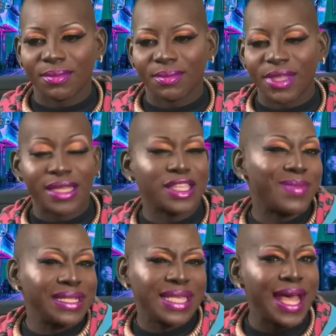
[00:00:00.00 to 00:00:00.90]
yeah, so
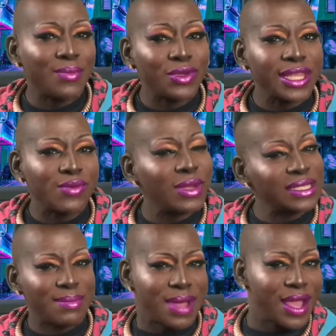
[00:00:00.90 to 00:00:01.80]
my time really
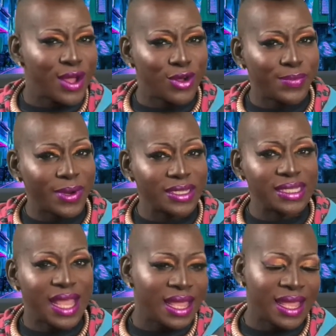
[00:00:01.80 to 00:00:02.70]
wasn't my own per
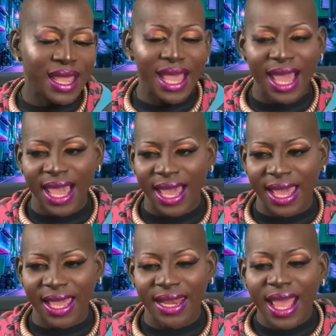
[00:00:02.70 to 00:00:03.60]
se,
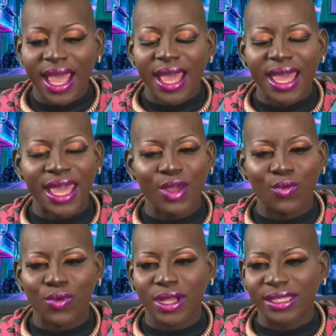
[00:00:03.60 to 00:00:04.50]
and it
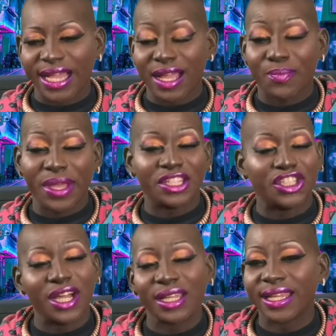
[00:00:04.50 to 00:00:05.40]
was like a big
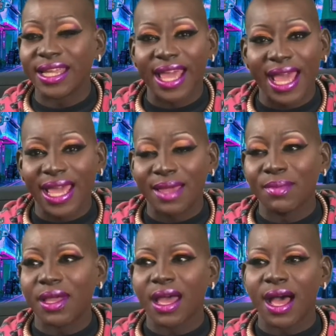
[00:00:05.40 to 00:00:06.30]
juggling game
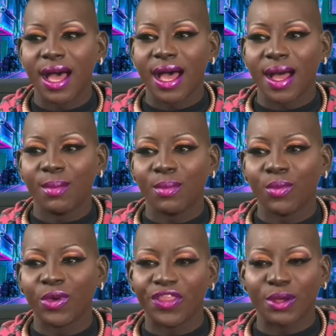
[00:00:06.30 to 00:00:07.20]

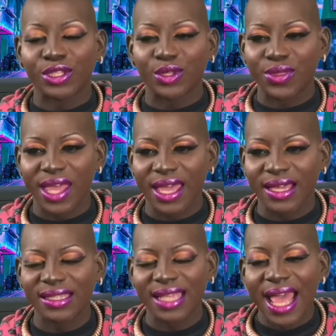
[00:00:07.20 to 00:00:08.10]
with those two
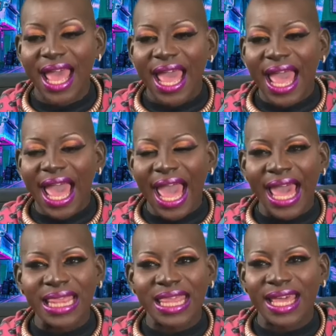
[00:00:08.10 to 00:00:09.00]
things.
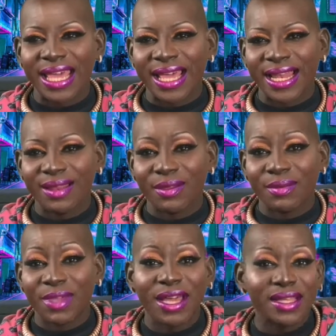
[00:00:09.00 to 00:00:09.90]
And then
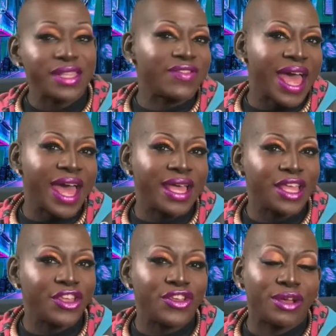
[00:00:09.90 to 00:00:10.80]
because of that,
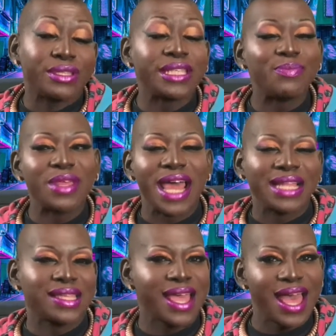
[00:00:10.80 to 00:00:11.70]
you know, something had
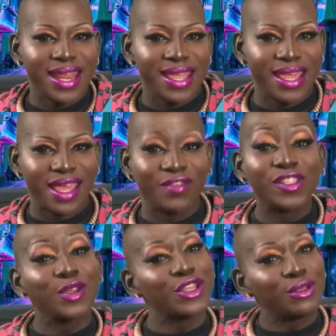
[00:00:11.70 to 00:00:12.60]
to kind of give.
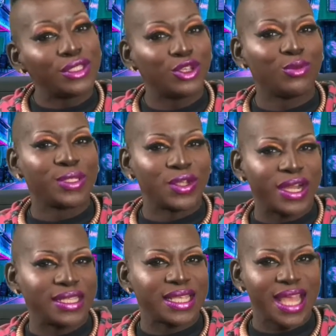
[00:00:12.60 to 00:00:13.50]
So YouTube
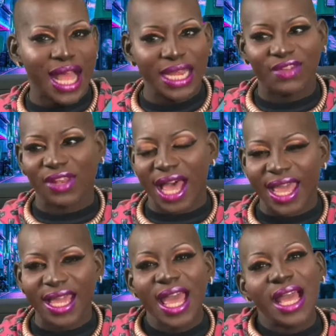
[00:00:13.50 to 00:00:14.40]
started to kind of
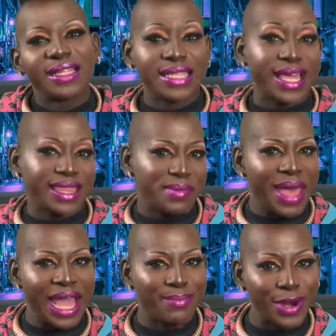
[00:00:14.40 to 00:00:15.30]
like take the
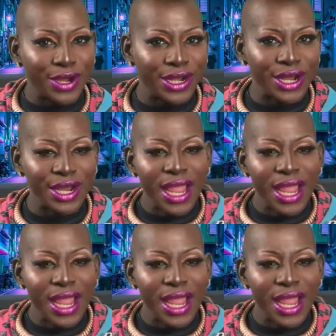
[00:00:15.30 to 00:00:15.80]
back burner.